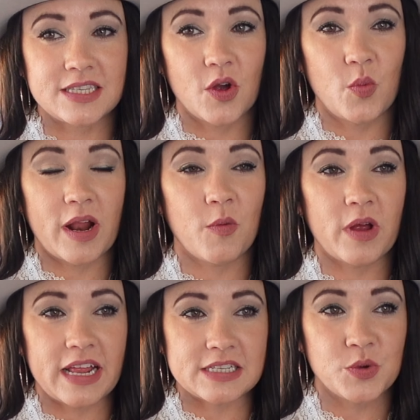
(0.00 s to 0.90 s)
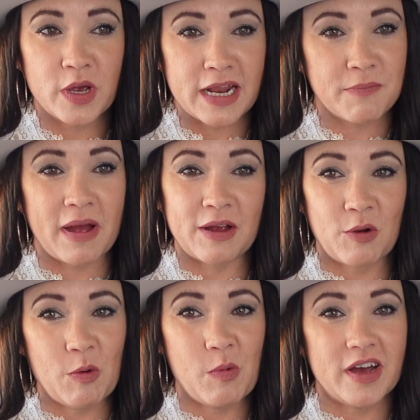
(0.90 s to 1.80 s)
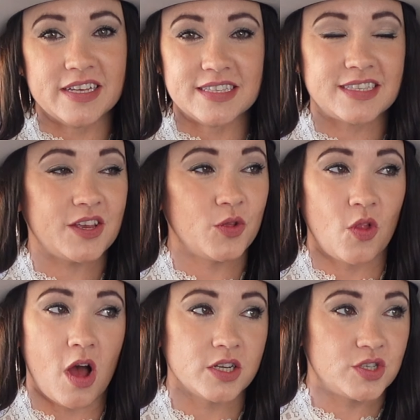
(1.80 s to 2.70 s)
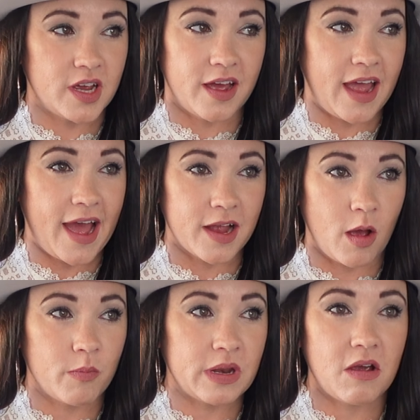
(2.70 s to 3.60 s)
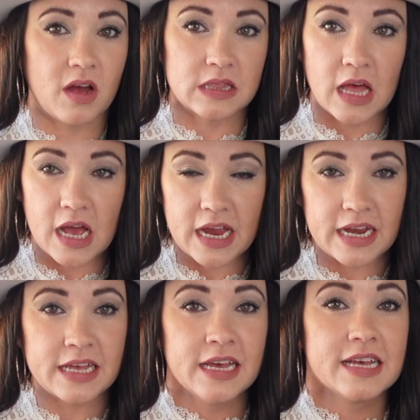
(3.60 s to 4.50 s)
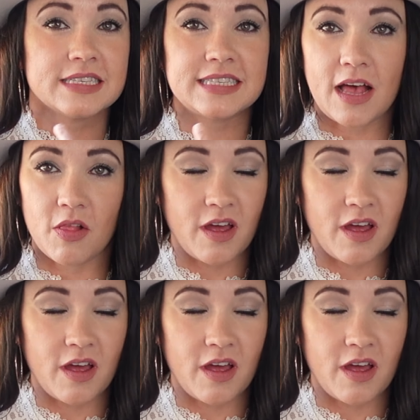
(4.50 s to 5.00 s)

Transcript: So when I went into it, my goal was launch a hat company online, sell